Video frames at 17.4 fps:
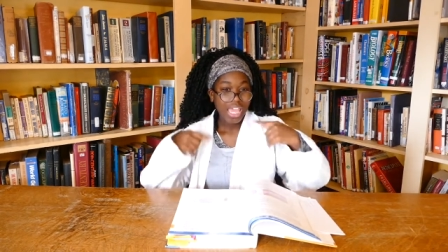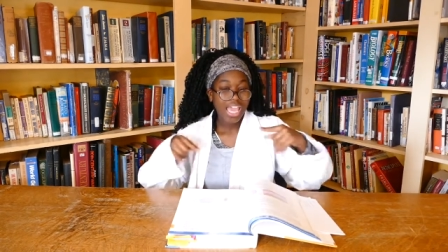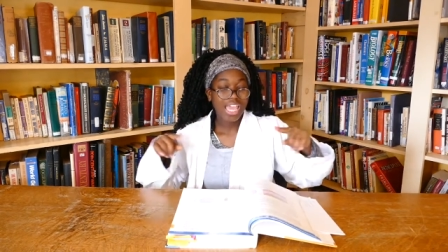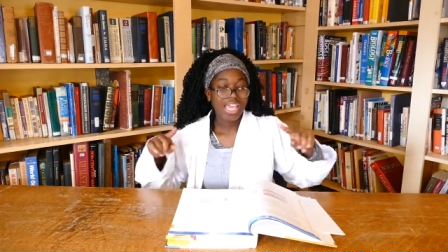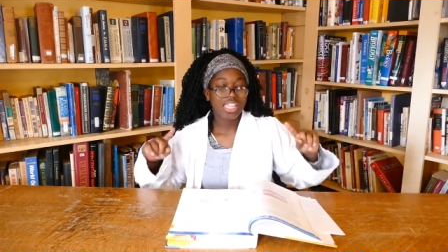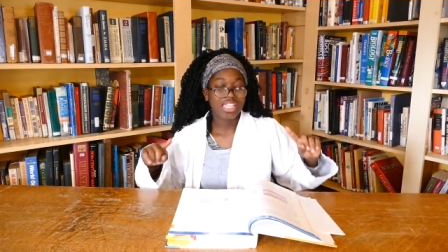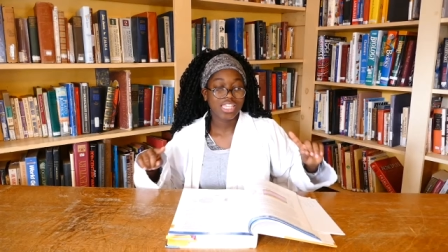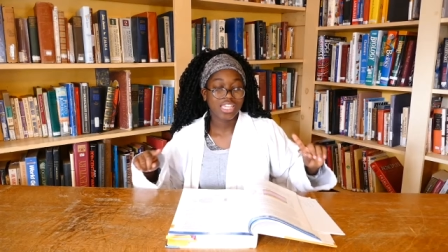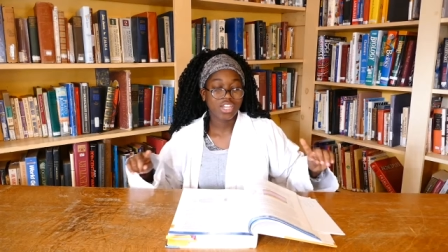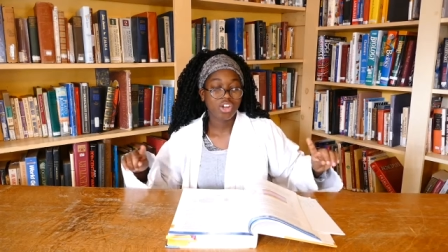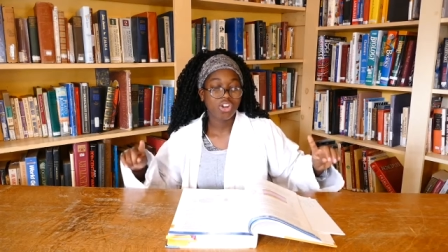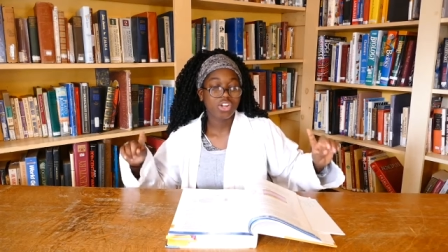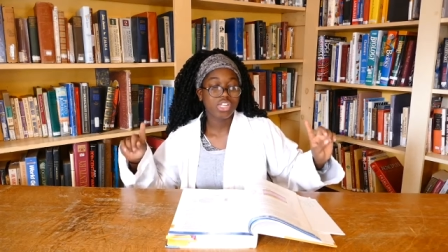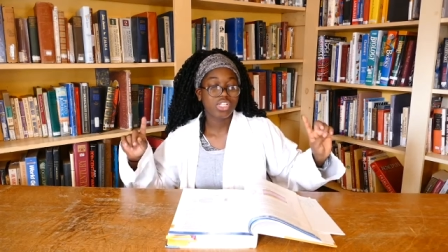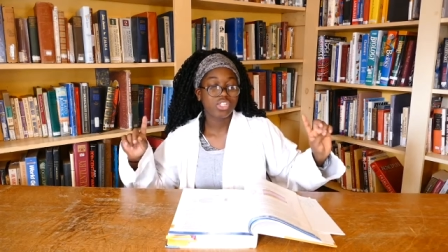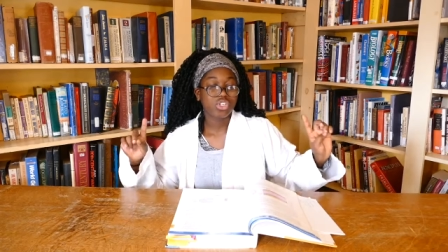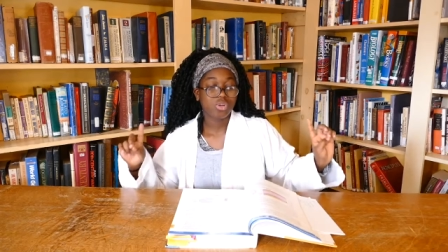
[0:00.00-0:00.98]
and they are
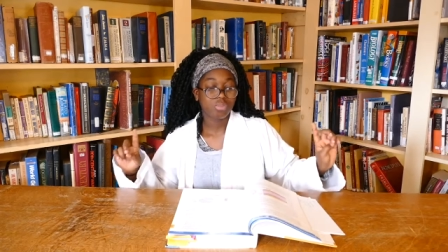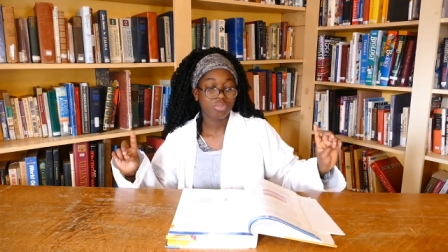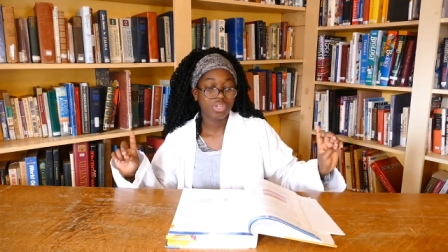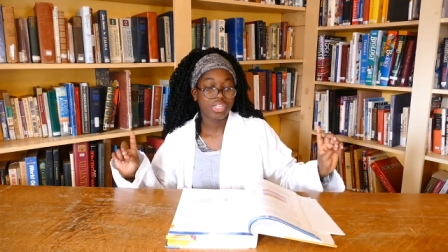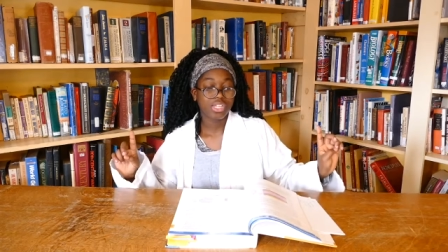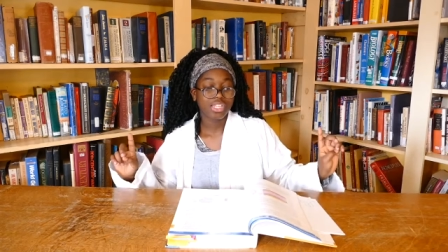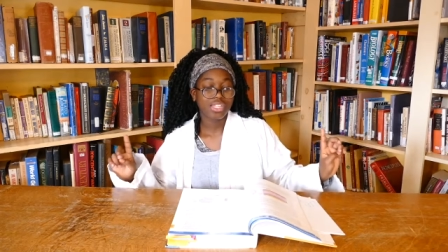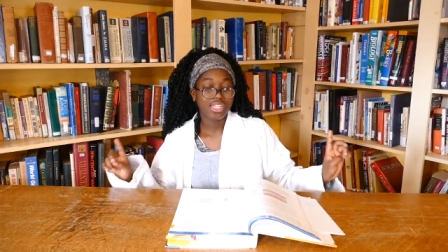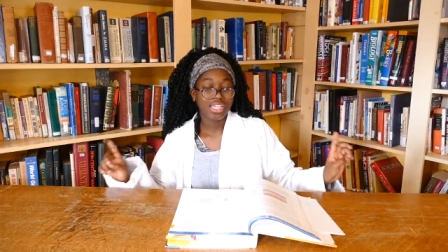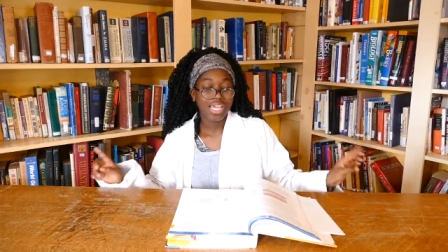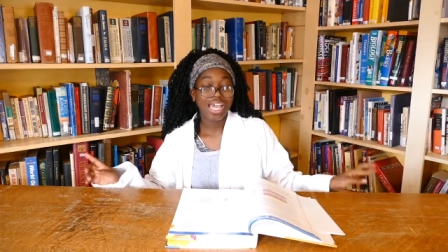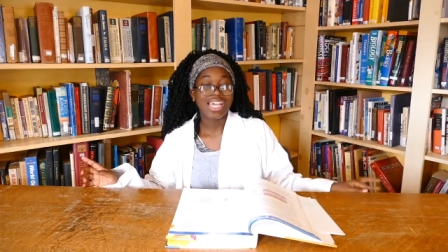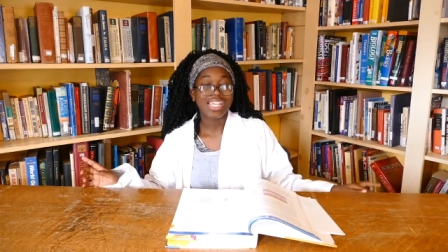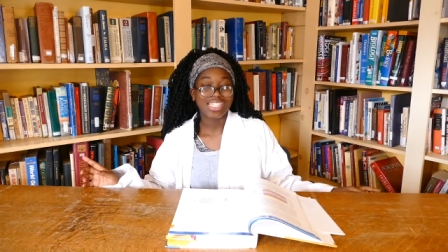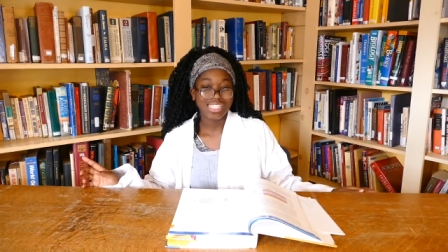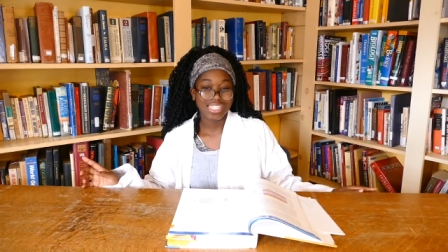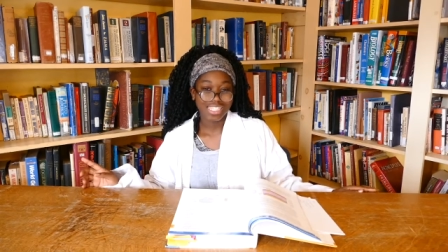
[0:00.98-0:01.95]
interpreted
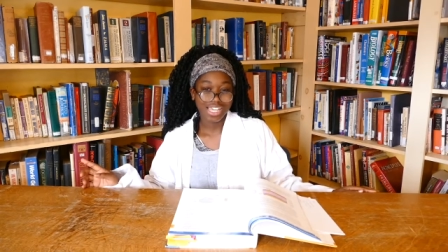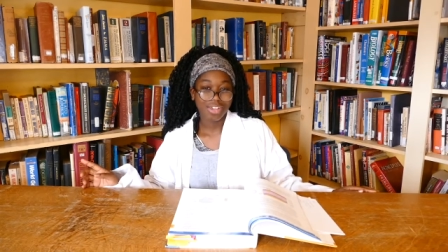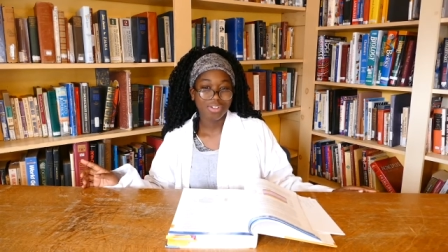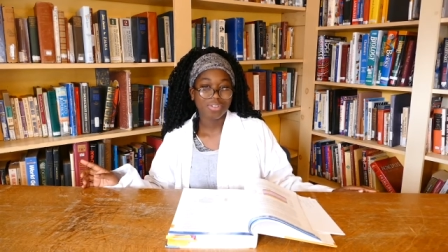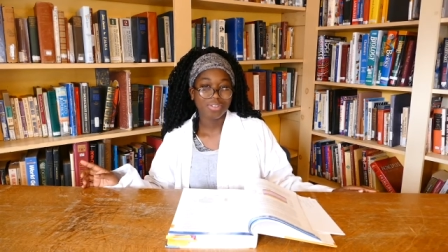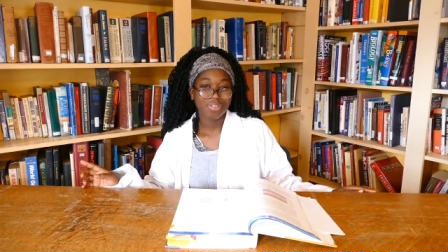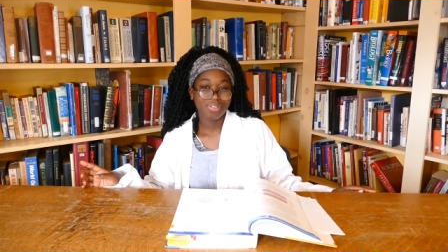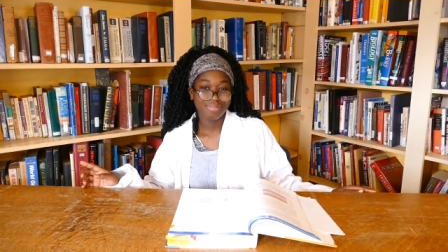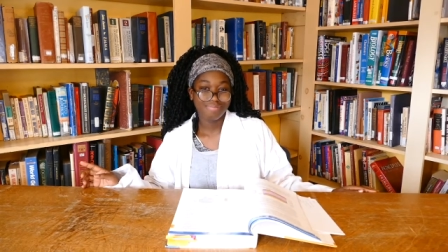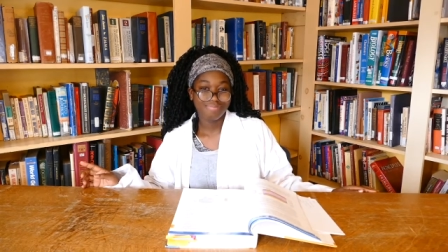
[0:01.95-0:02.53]
as sound.